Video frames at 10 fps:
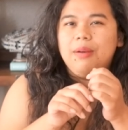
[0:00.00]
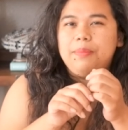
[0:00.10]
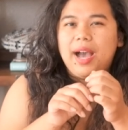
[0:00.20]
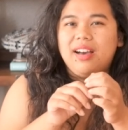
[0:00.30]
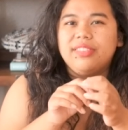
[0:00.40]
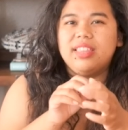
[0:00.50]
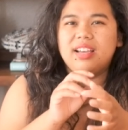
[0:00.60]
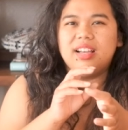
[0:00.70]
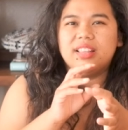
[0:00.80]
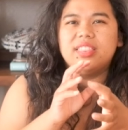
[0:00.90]
about
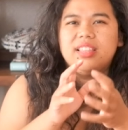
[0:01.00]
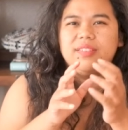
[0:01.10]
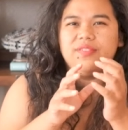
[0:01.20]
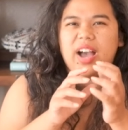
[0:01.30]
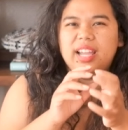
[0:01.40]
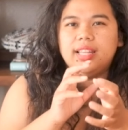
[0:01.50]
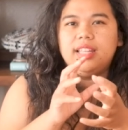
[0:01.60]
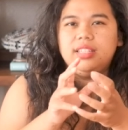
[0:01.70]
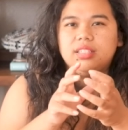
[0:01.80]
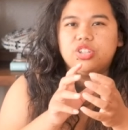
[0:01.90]
the, the
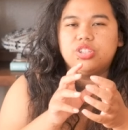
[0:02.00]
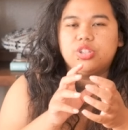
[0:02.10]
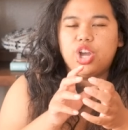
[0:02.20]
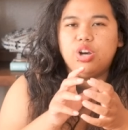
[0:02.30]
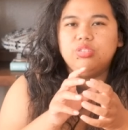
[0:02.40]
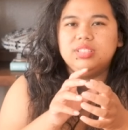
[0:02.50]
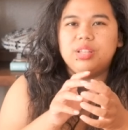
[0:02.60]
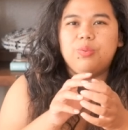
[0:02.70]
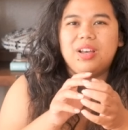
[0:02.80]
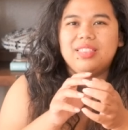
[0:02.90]
violent ghost,
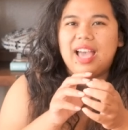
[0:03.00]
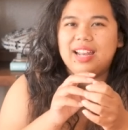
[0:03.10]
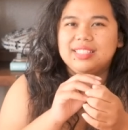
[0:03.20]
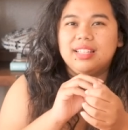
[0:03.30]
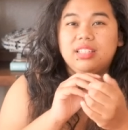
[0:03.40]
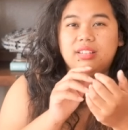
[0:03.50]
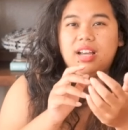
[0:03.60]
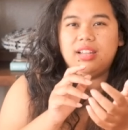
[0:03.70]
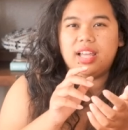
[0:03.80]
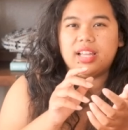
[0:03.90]
the one that is a little
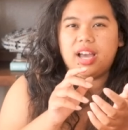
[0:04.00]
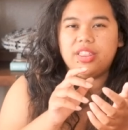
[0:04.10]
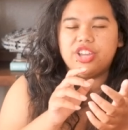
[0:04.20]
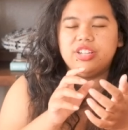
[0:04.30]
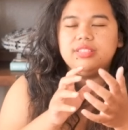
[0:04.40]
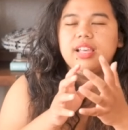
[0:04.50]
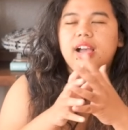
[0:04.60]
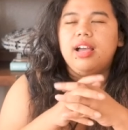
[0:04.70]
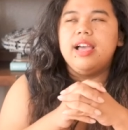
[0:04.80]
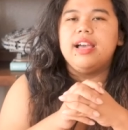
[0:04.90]
unlike others.
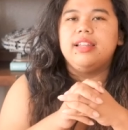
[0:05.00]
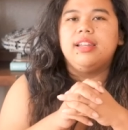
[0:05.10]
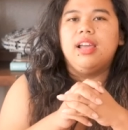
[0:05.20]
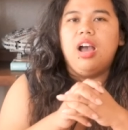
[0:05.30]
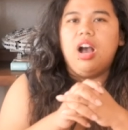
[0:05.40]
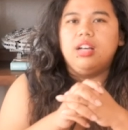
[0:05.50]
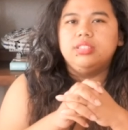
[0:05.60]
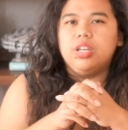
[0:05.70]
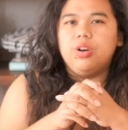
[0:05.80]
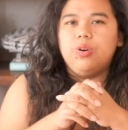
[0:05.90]
And
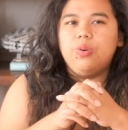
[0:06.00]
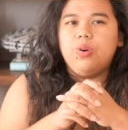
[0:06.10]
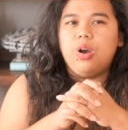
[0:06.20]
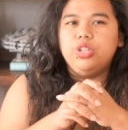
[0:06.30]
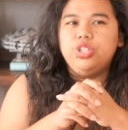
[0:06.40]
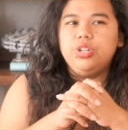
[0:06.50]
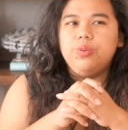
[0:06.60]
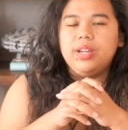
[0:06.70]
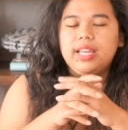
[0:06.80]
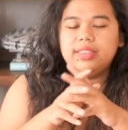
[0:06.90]
so, you know
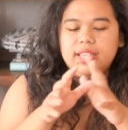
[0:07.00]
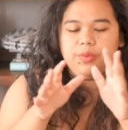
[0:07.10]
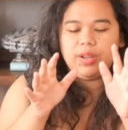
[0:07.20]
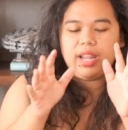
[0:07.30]
what I think?